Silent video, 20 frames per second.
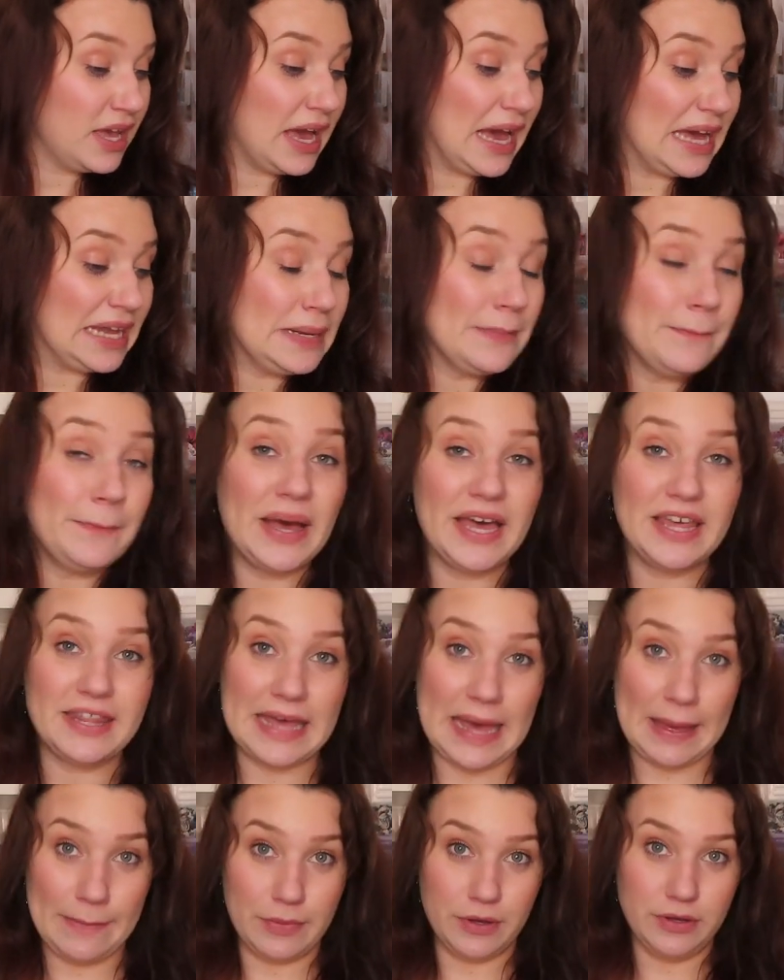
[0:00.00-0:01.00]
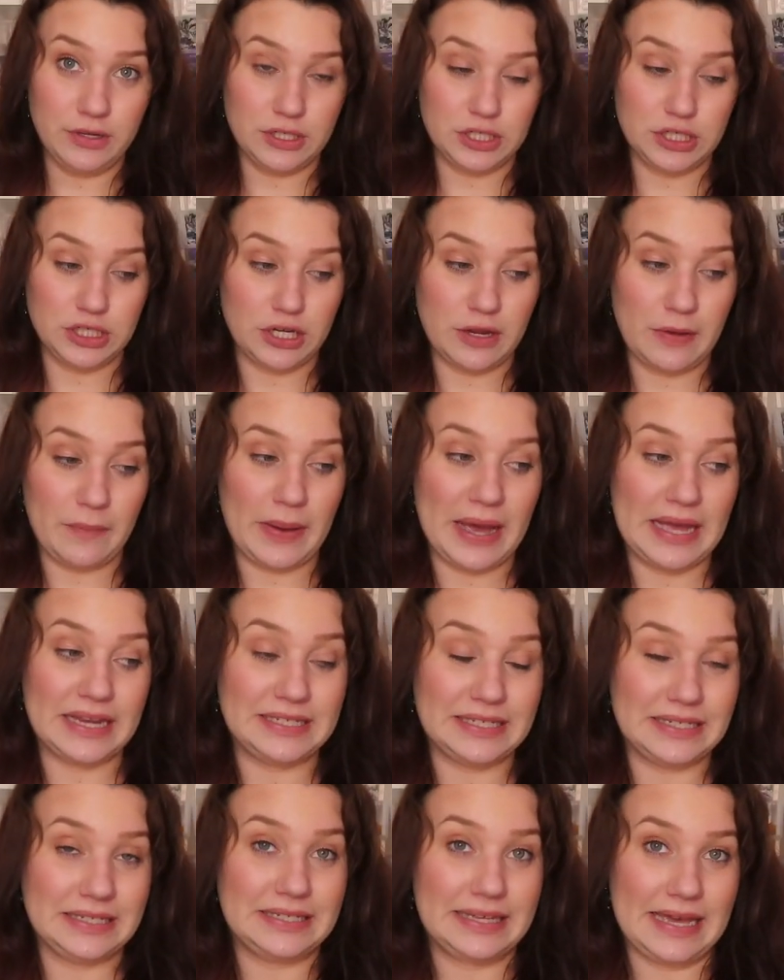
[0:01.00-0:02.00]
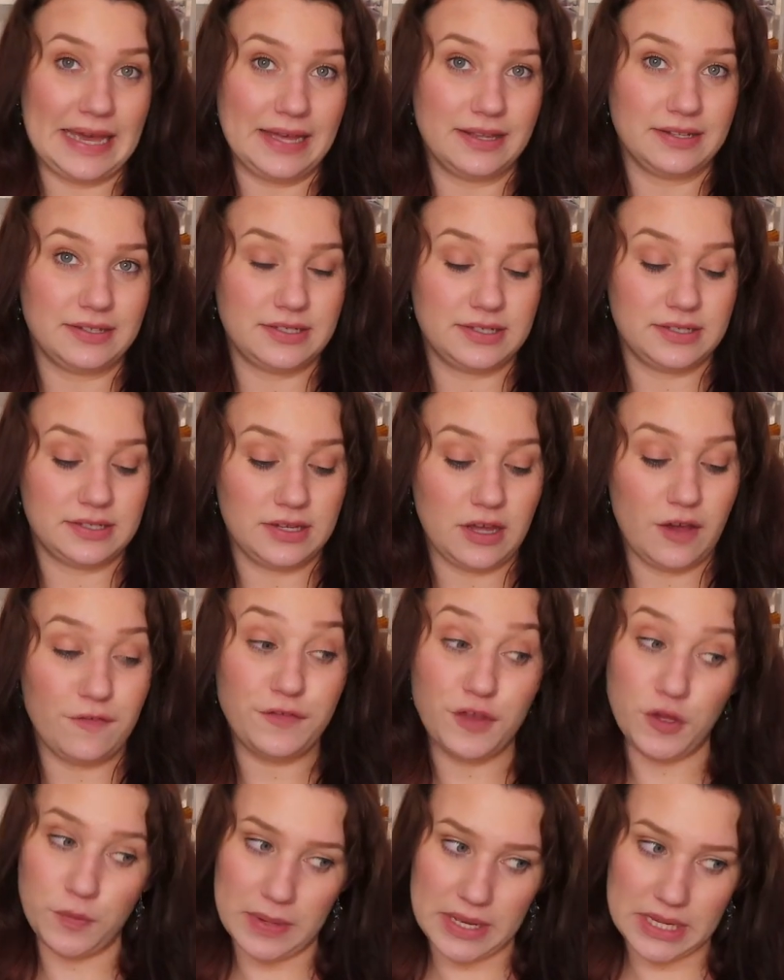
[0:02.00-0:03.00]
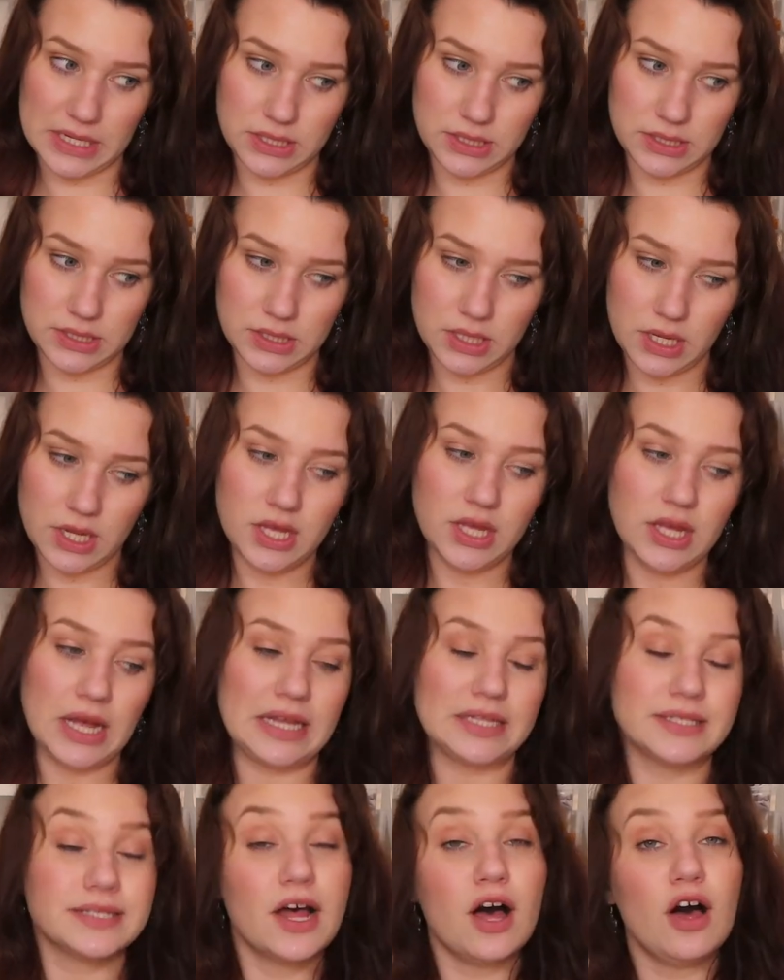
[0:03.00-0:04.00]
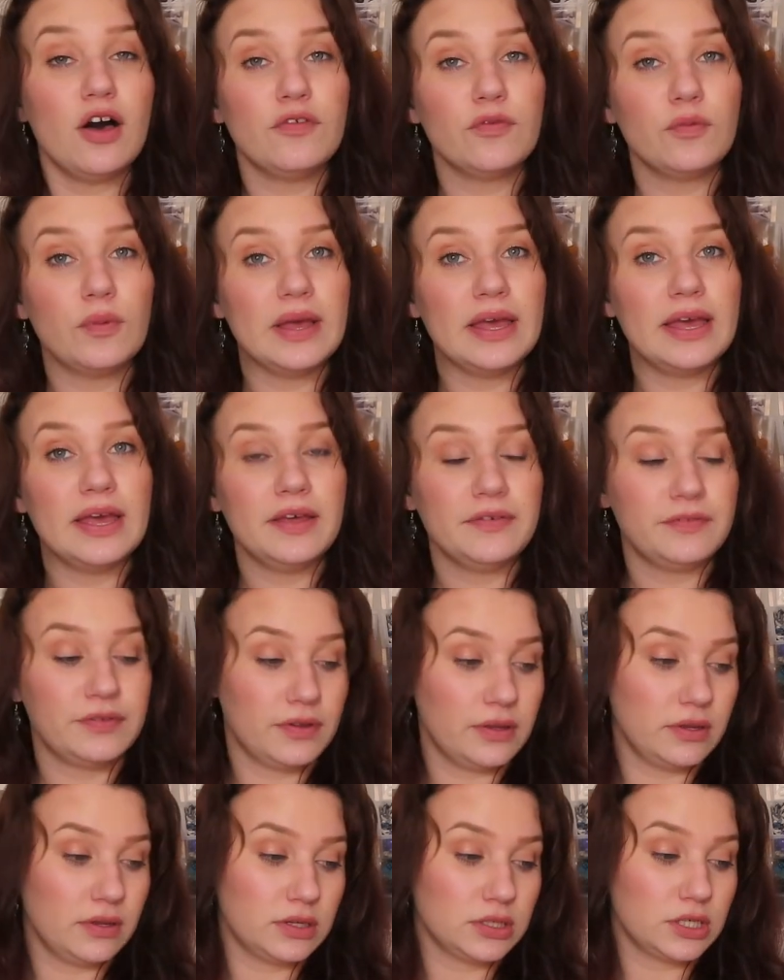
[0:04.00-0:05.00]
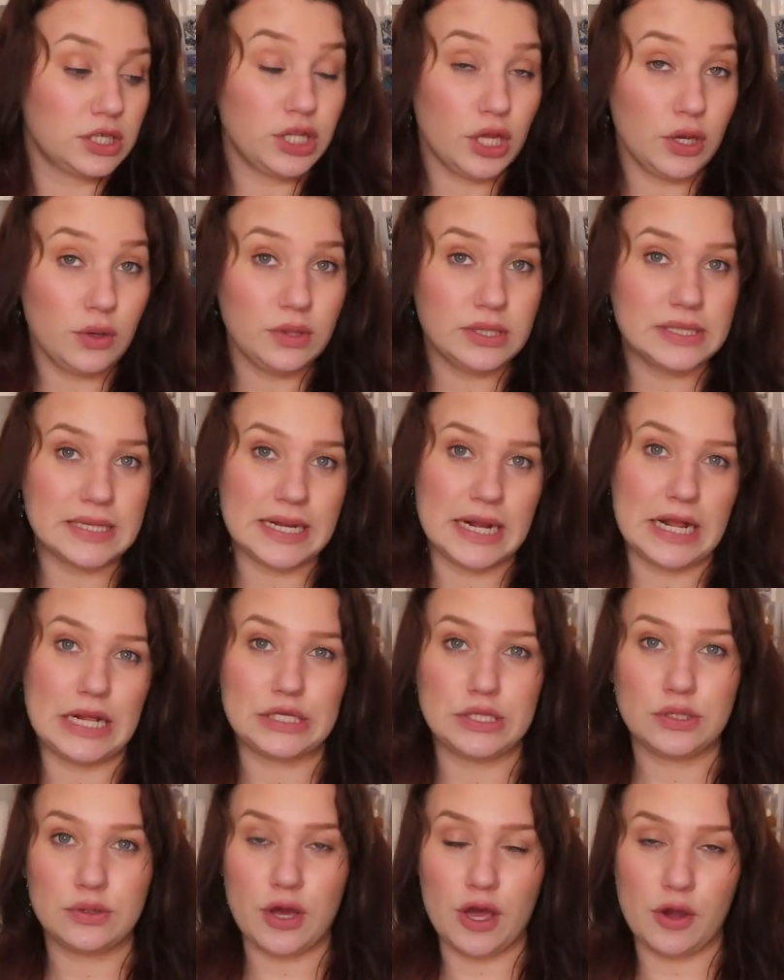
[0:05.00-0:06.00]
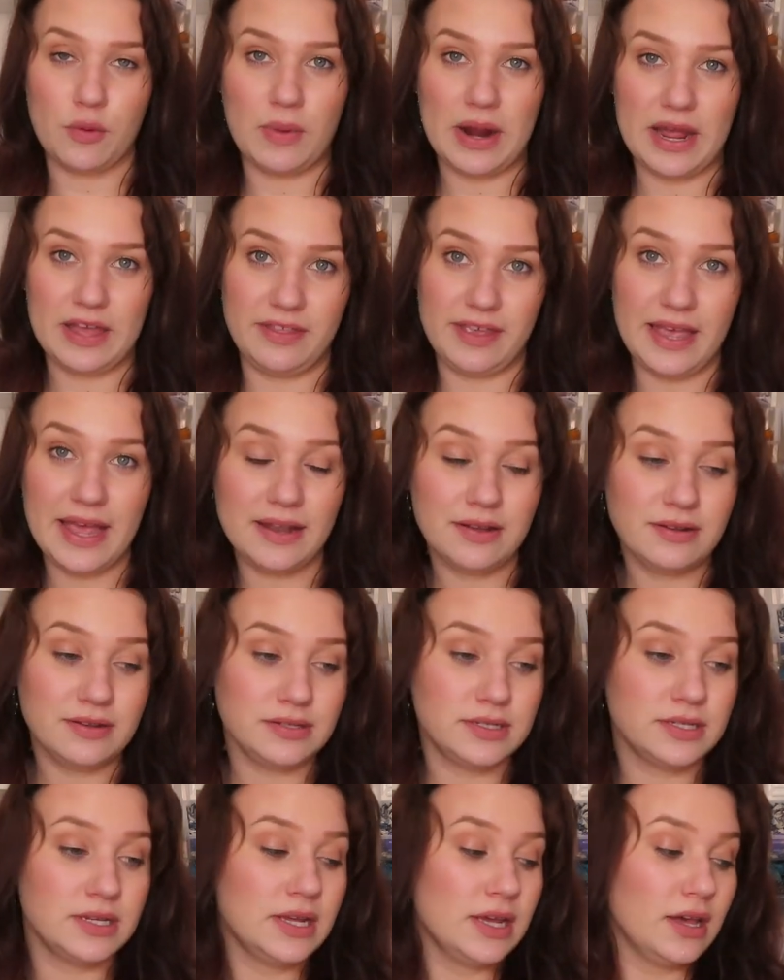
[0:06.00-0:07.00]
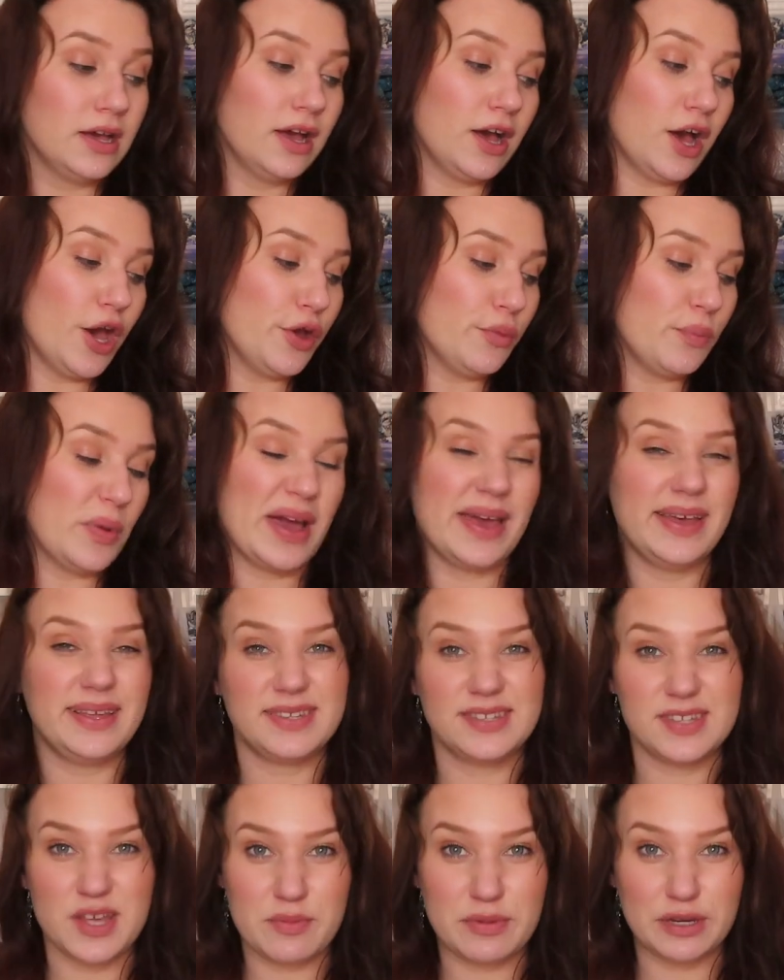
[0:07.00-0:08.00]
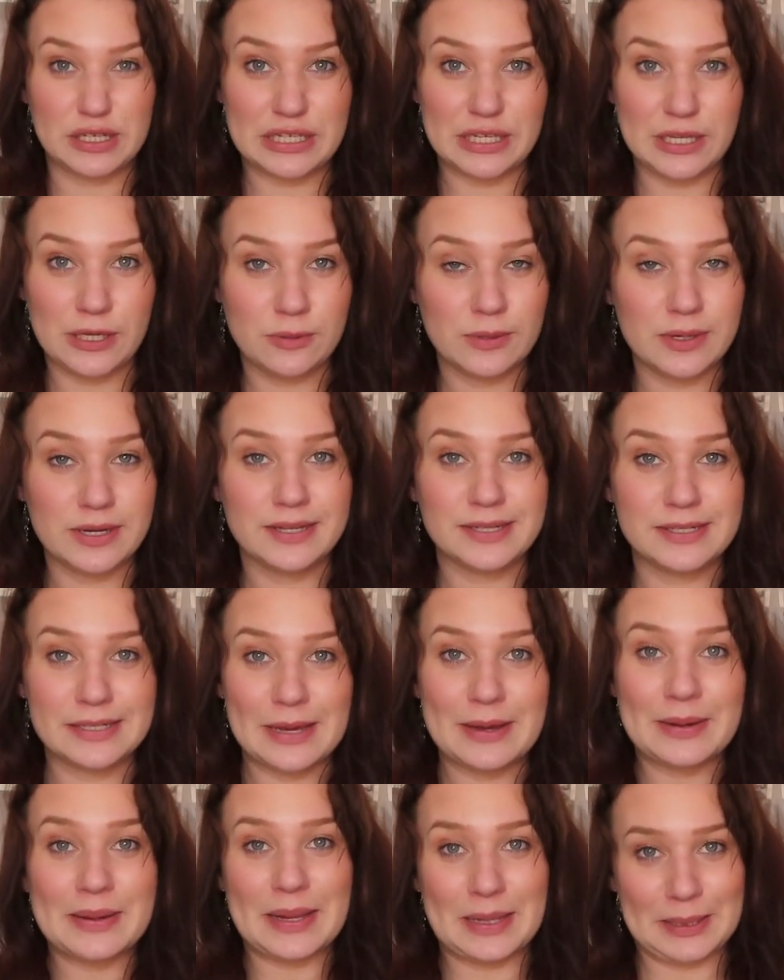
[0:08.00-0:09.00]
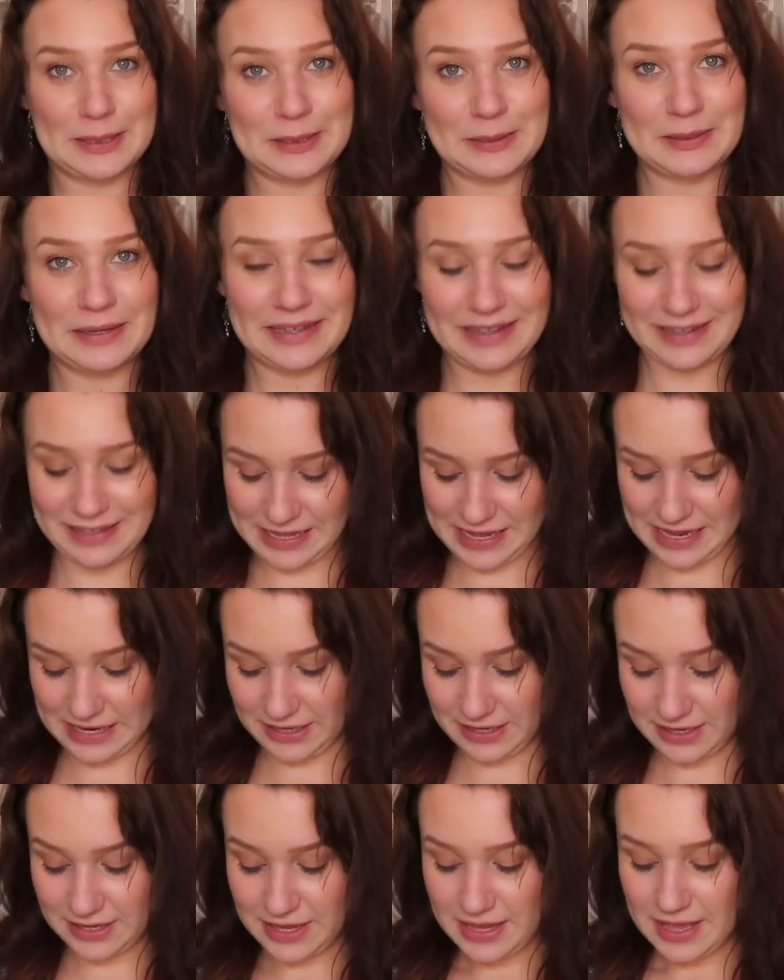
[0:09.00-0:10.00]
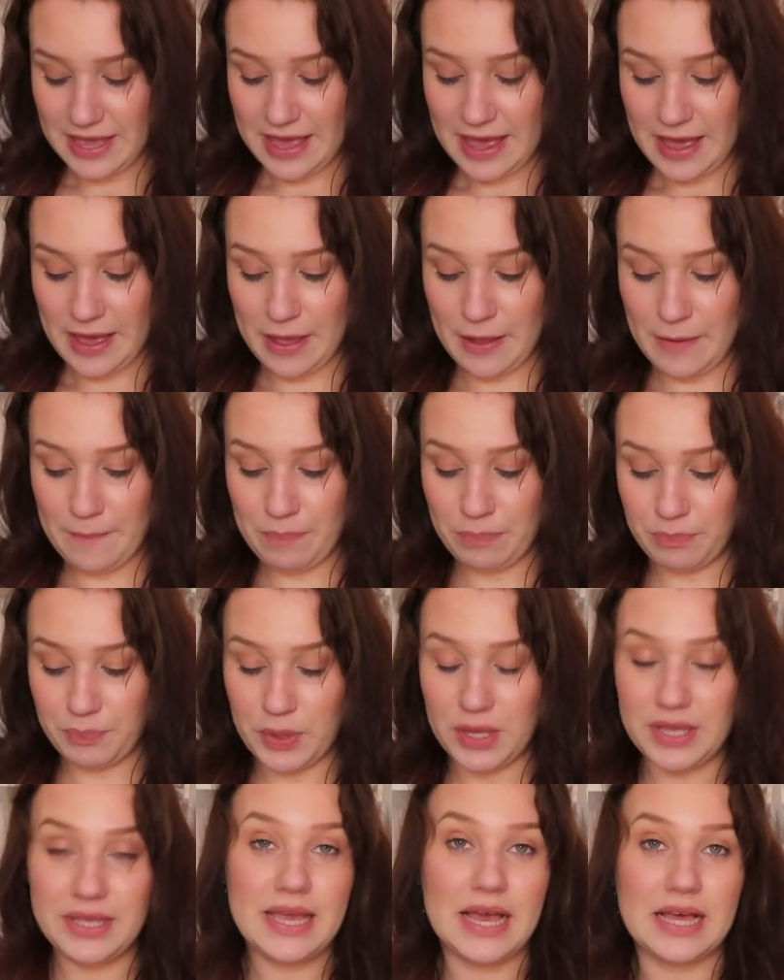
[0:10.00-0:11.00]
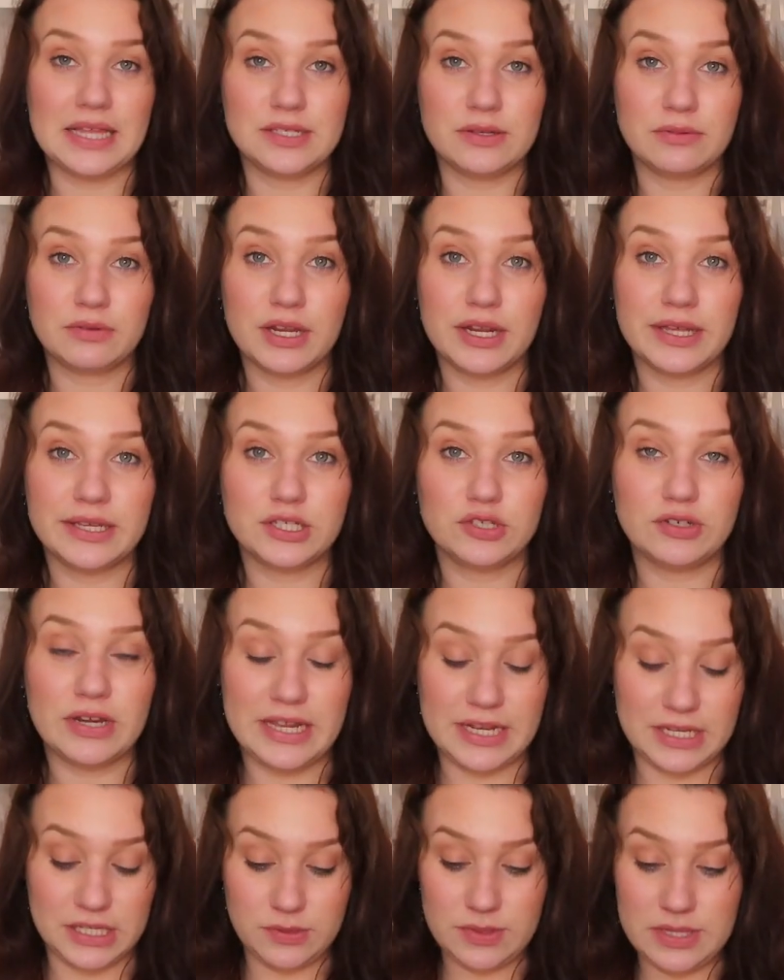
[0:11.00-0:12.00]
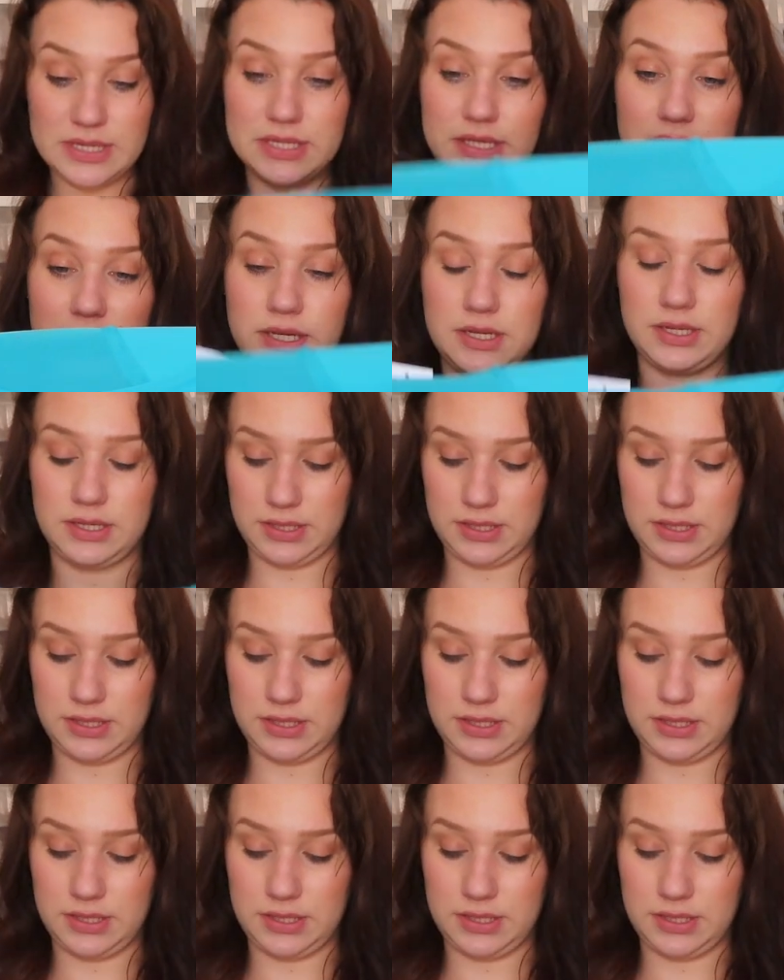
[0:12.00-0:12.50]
I didn't buy that much, but I did get a few bits. I'll start off with clothes and I'll do homeware at the end. Homeware is so much cuter, so I'll do it at the end. Um, but yeah, so I'm gonna get straight into it.